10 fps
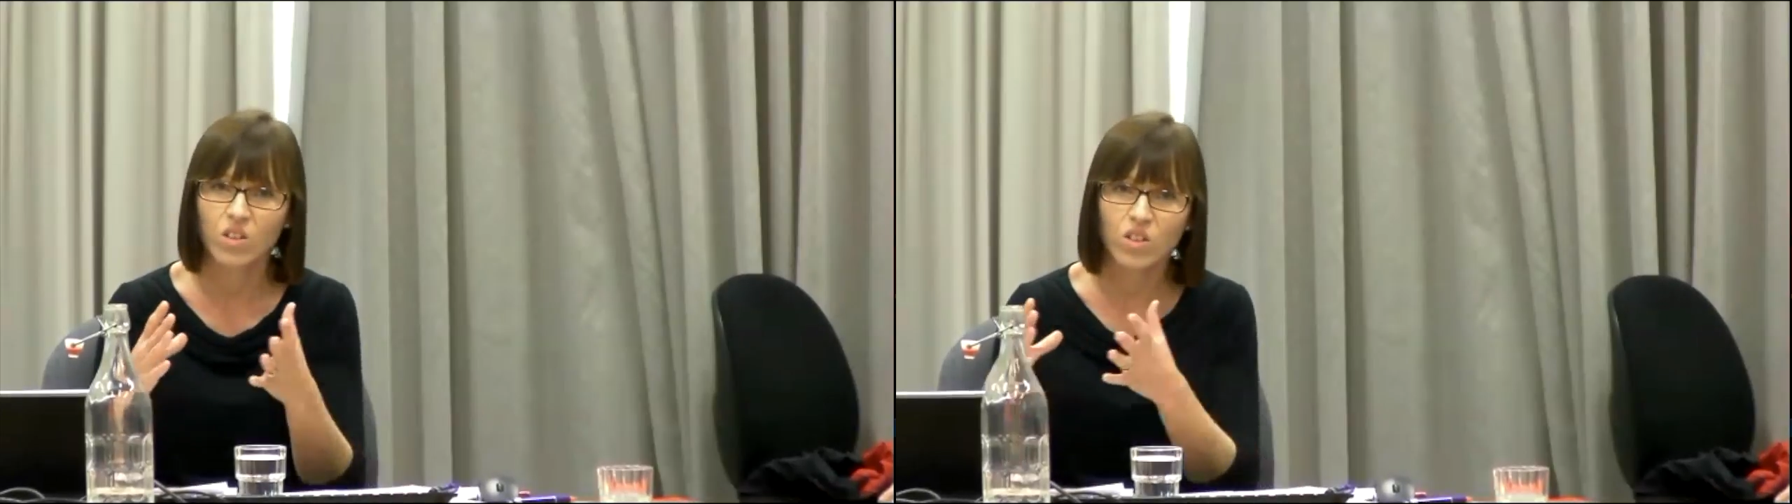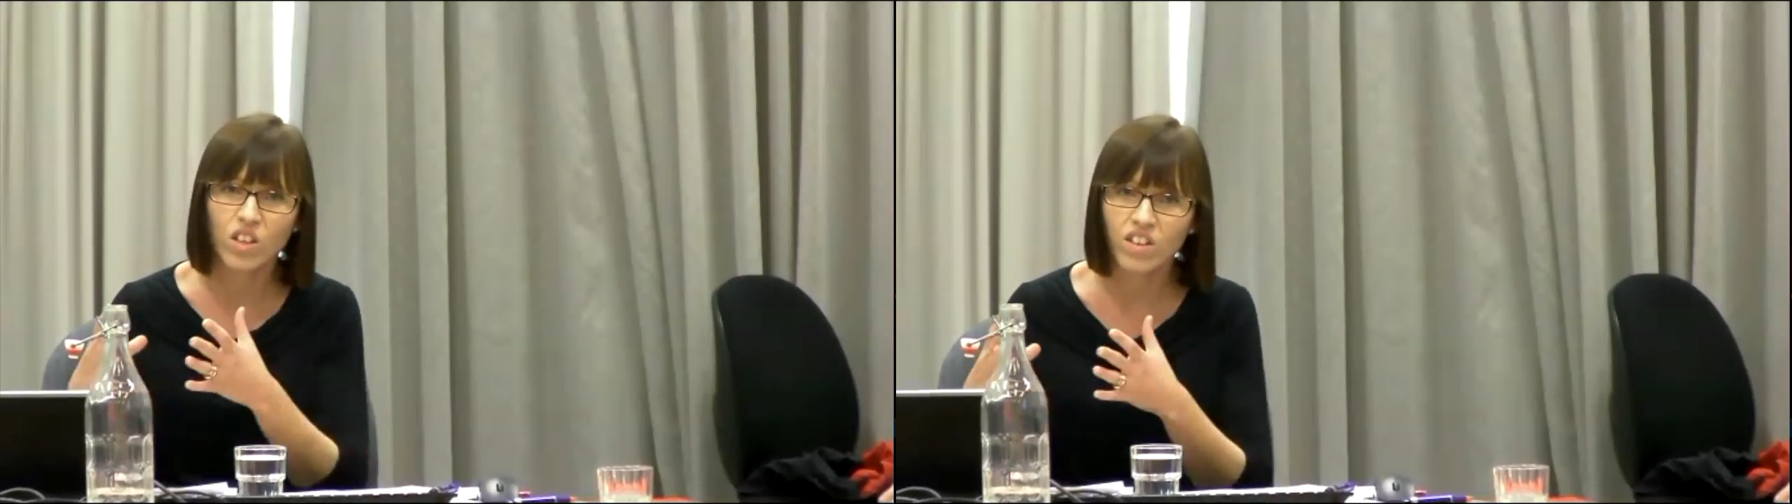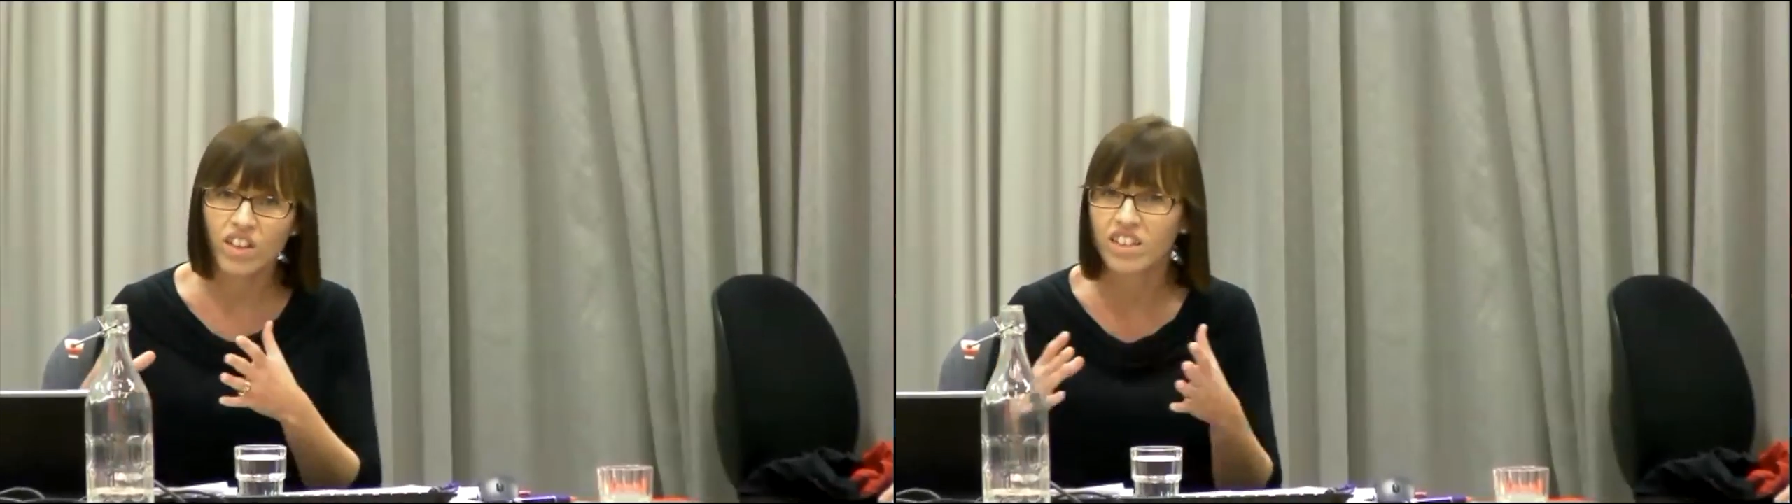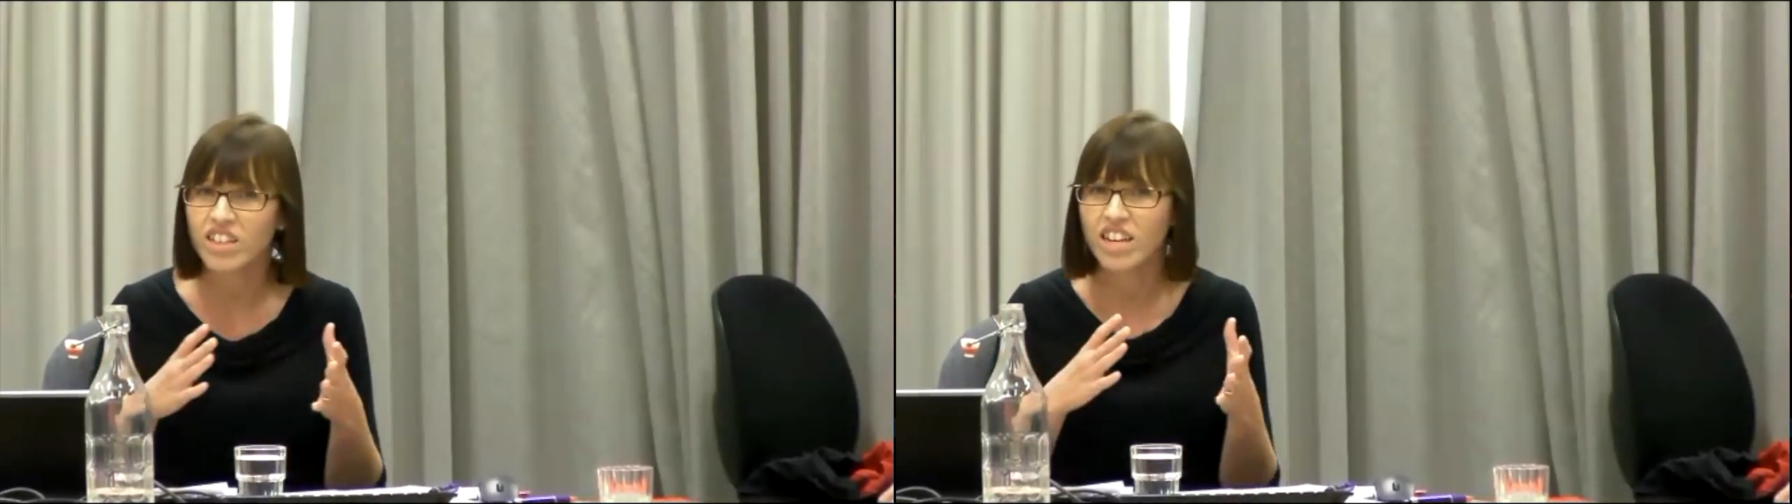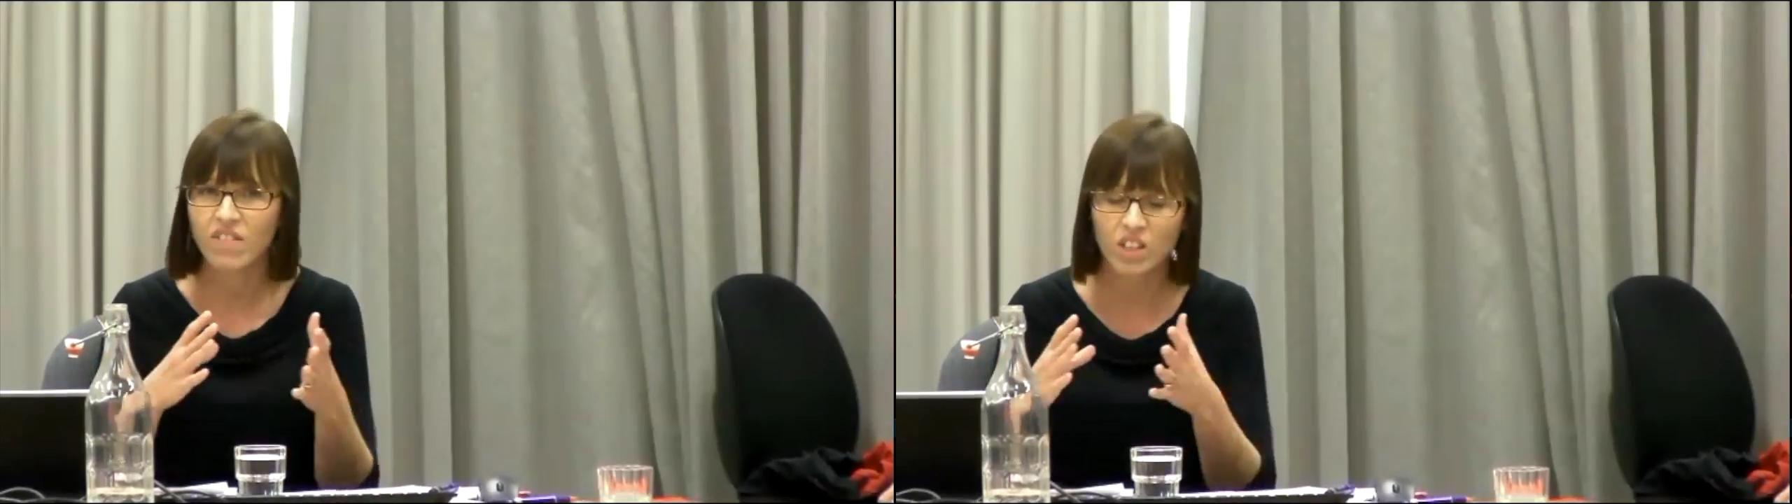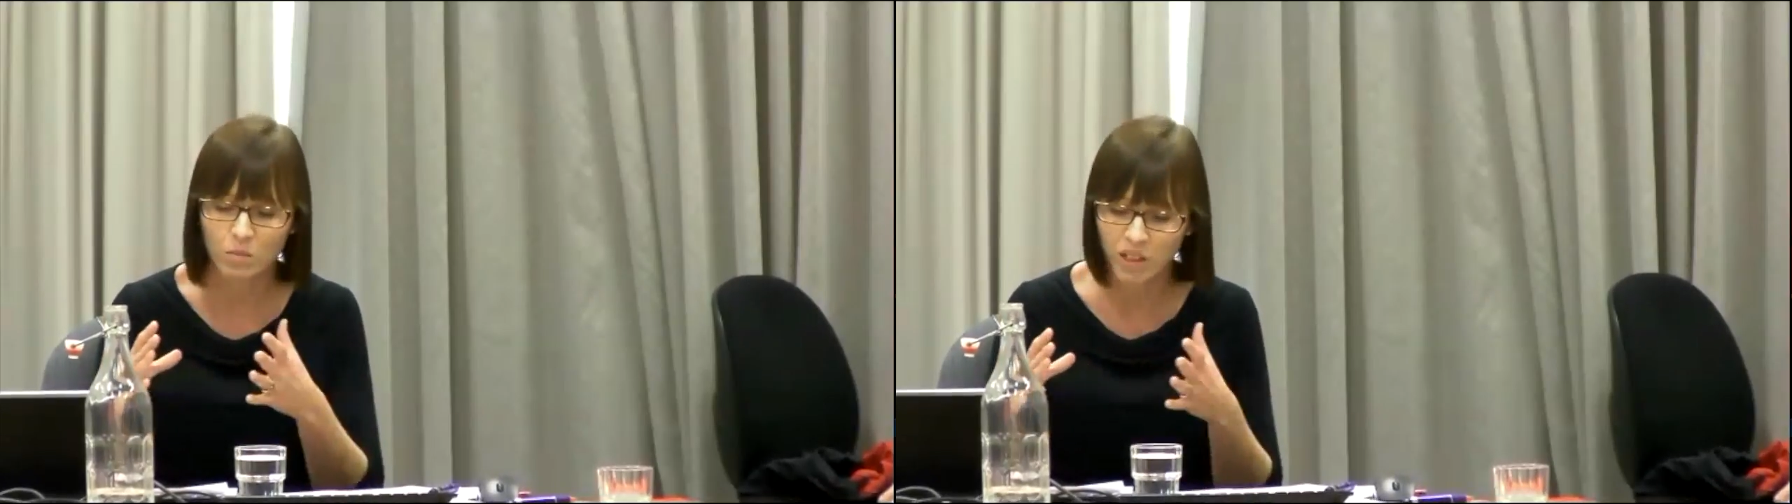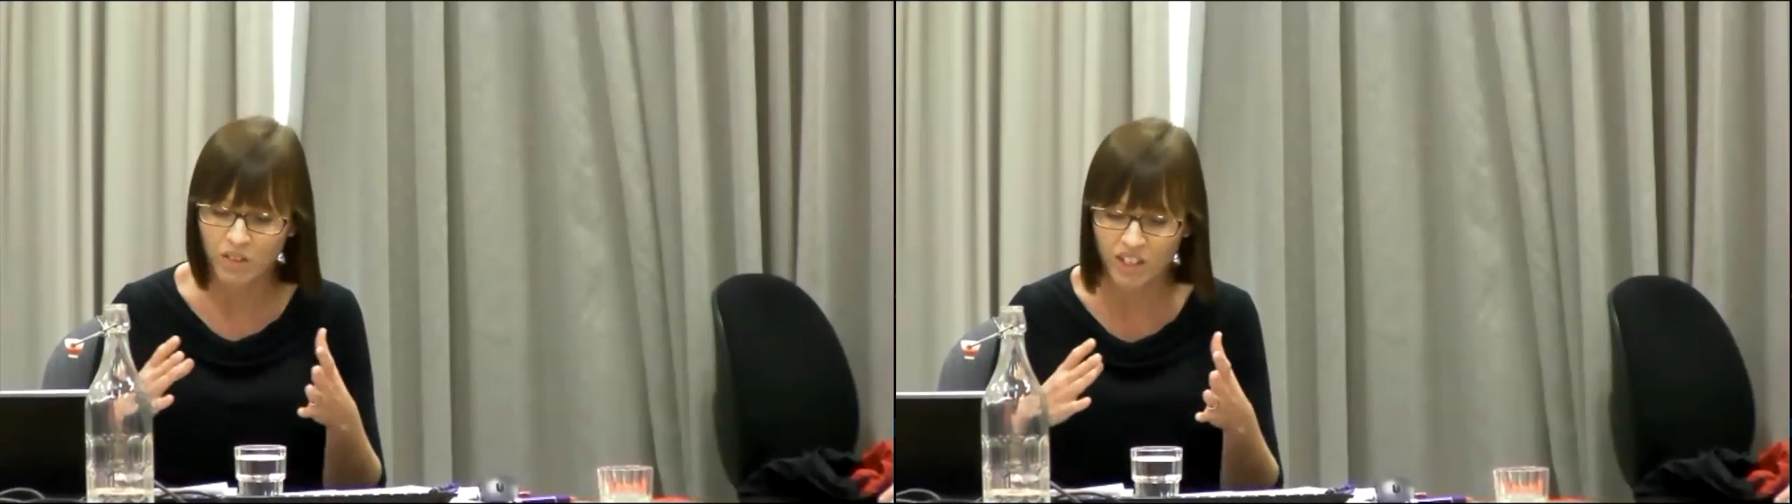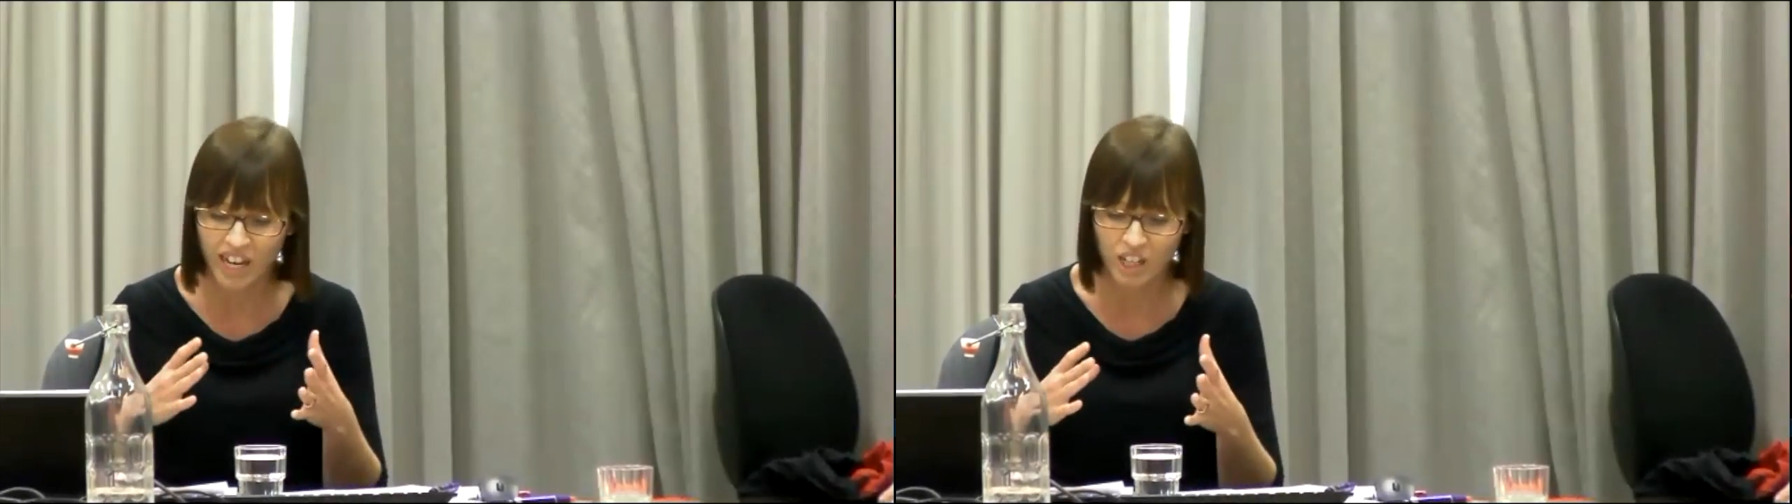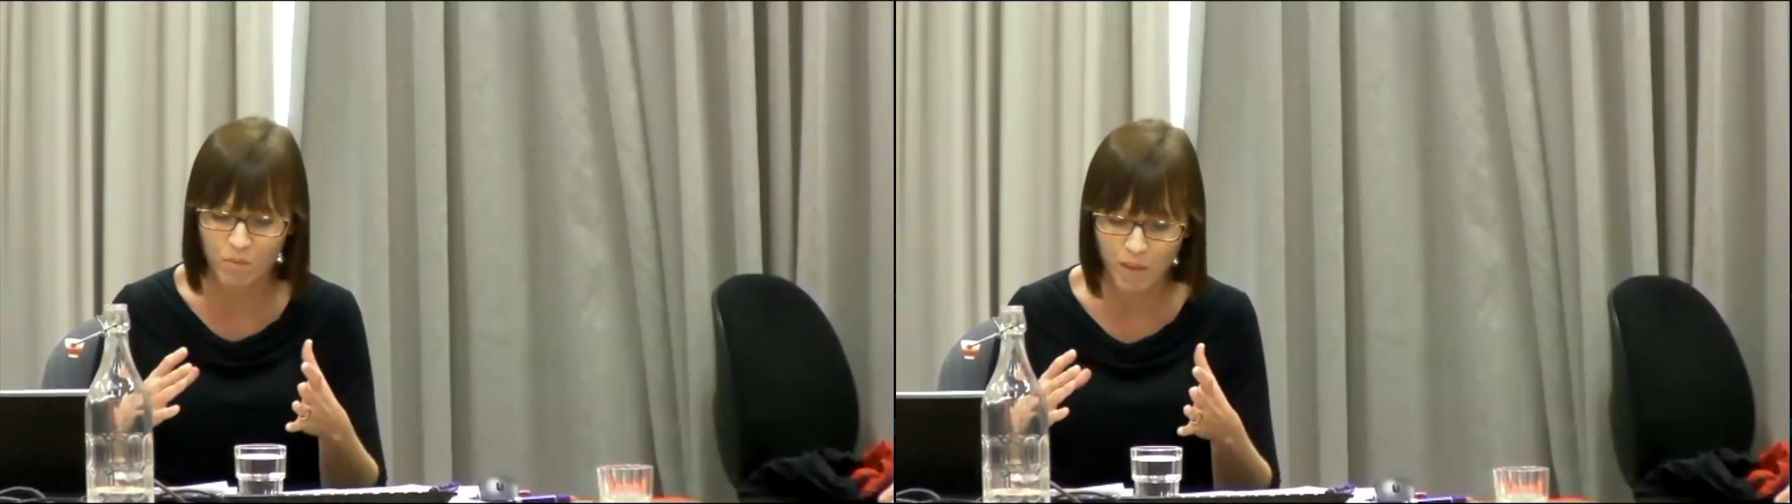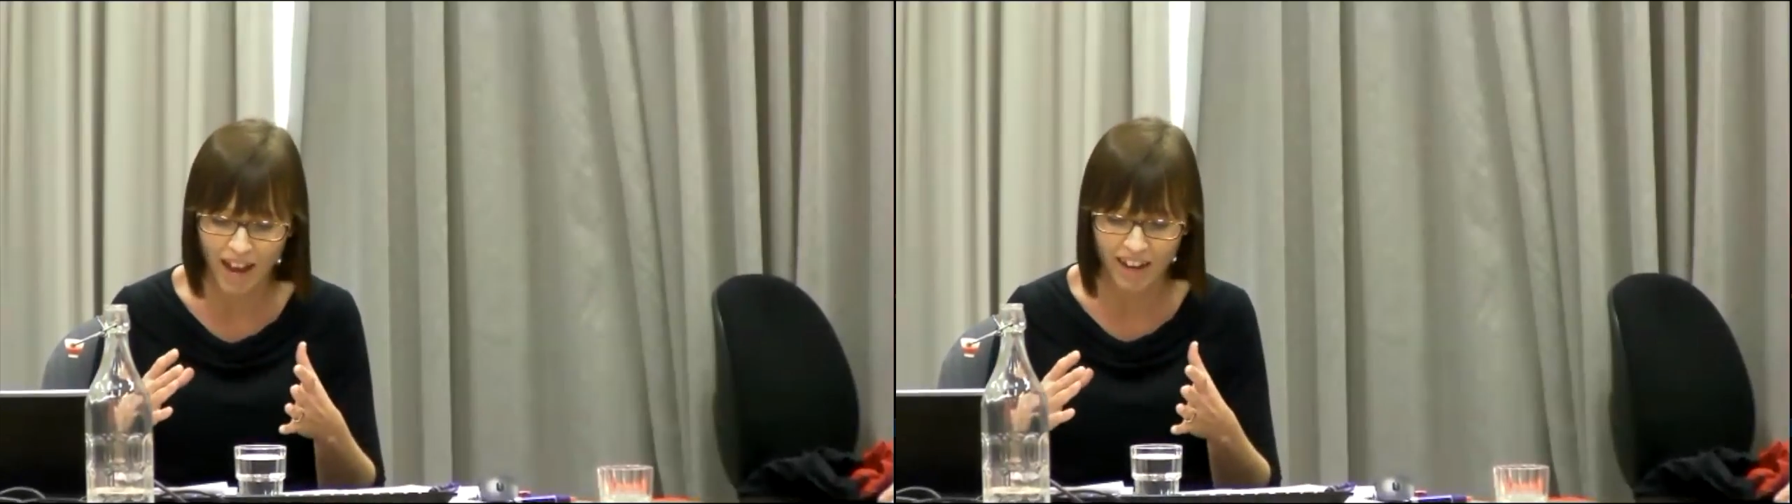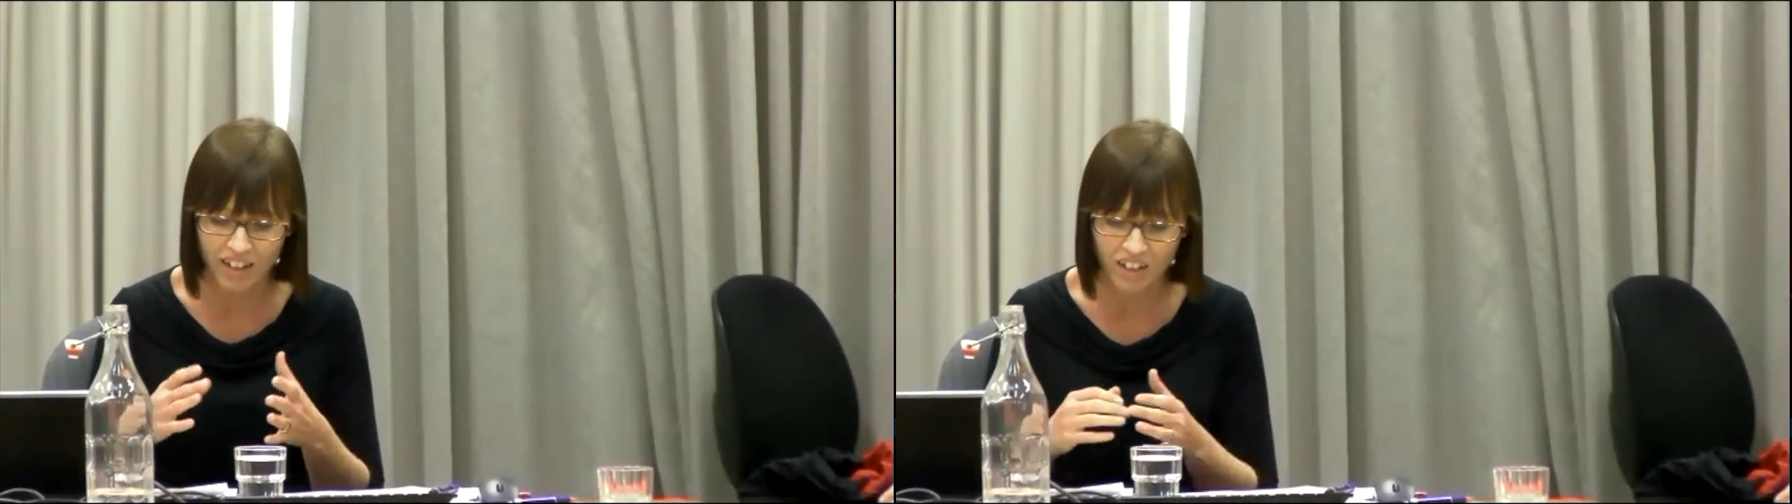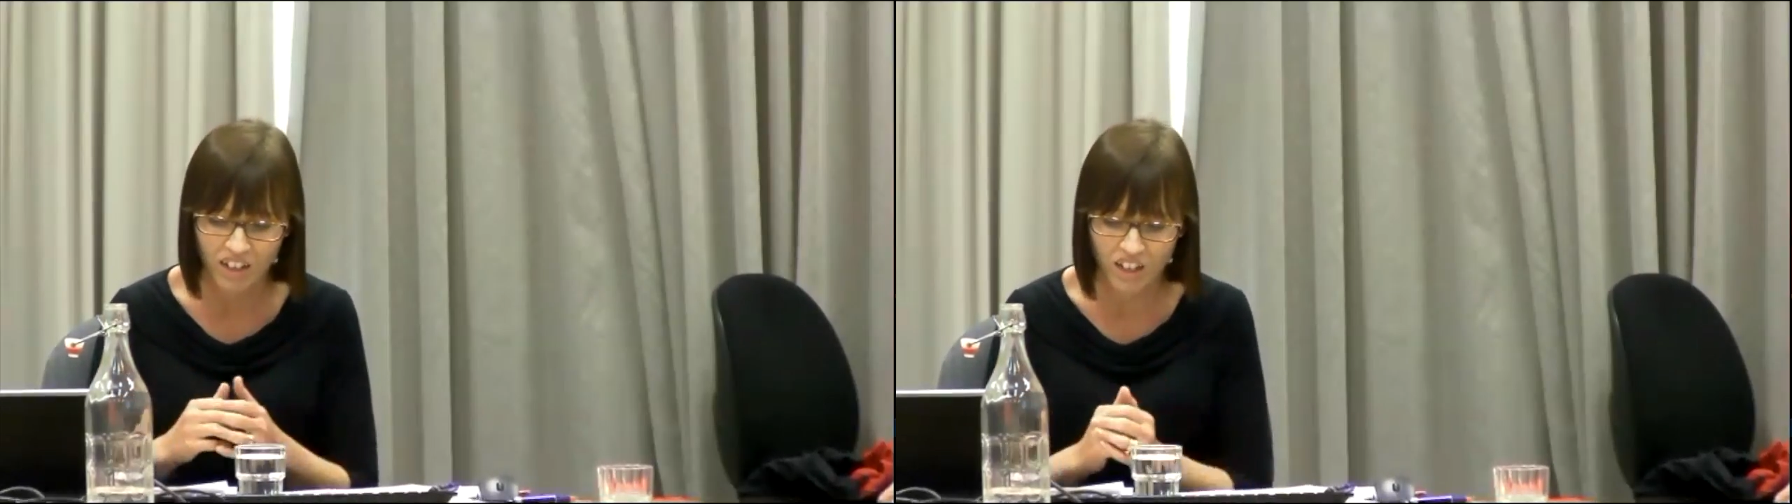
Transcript: is also then inevitably related back